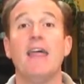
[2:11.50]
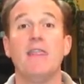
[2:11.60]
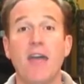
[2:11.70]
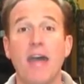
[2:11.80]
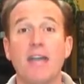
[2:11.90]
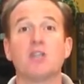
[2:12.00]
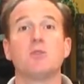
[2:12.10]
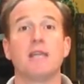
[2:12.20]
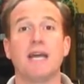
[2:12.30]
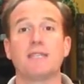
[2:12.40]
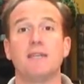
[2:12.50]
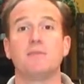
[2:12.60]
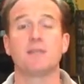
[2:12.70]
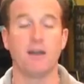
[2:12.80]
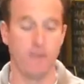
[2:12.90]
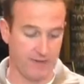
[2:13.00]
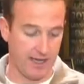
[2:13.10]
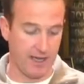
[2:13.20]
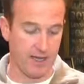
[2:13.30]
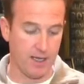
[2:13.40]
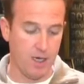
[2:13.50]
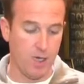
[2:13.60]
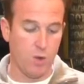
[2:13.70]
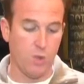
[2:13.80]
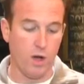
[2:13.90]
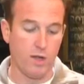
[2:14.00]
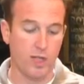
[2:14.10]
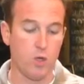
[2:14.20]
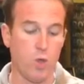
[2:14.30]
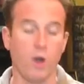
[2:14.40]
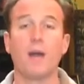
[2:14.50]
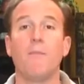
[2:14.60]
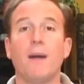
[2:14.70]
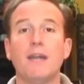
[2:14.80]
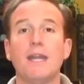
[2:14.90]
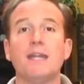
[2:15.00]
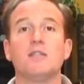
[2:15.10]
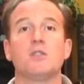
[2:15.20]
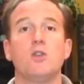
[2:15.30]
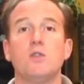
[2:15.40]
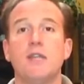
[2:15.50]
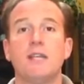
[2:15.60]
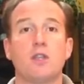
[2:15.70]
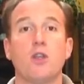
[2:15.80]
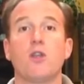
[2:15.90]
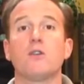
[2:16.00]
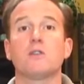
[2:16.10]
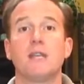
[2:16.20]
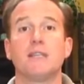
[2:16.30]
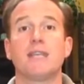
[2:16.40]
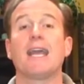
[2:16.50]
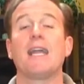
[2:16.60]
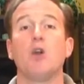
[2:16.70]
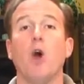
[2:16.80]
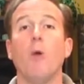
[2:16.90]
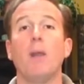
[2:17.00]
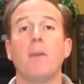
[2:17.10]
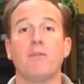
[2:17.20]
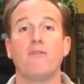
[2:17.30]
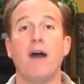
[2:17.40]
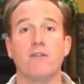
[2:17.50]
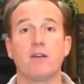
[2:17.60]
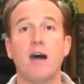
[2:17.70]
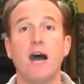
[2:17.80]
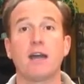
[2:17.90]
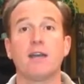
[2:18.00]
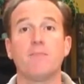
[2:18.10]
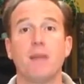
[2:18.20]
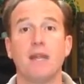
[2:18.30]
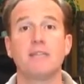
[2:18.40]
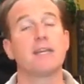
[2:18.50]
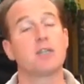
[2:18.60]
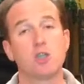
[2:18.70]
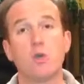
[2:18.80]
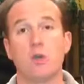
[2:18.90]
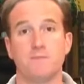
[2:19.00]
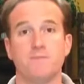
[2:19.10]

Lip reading: Then she was asking him stuff, saying, well, can you work on Mondays, Tuesdays, and Thursdays, and can you open up at 5:00? And he's like, sure.